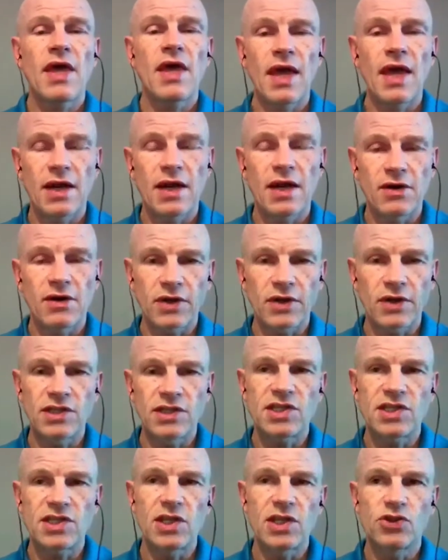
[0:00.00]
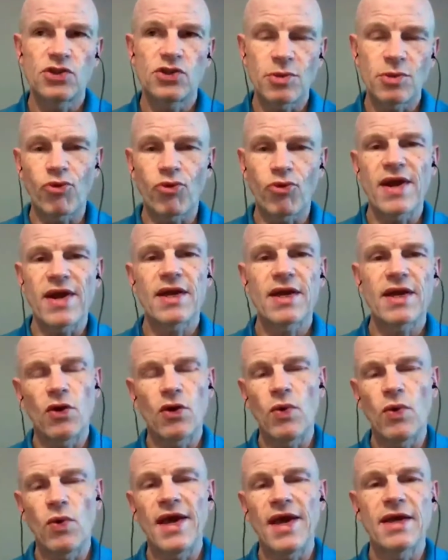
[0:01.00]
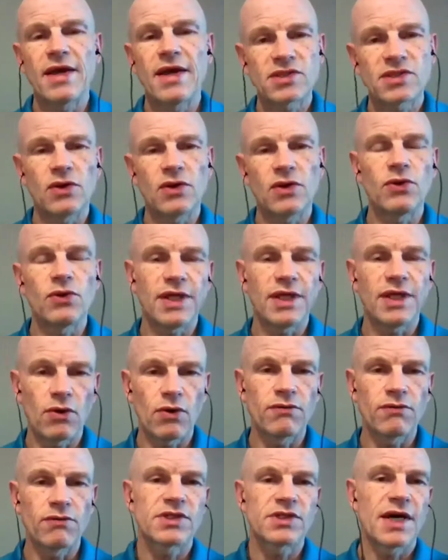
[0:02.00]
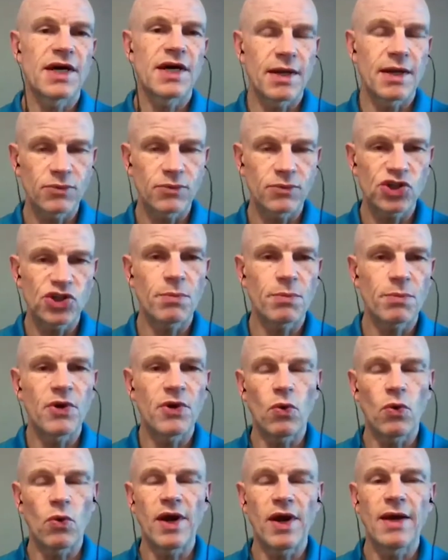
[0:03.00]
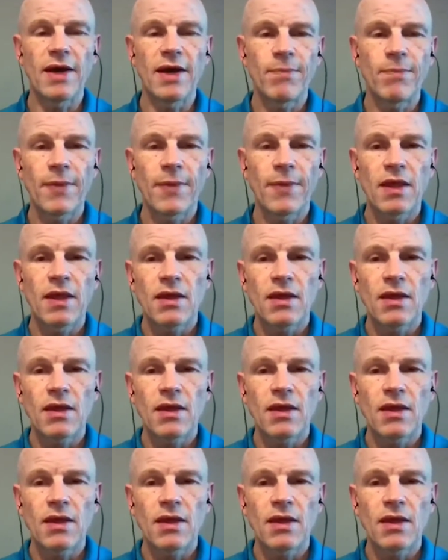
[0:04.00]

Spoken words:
and it'll continue to break it away slowly over time, chip it away.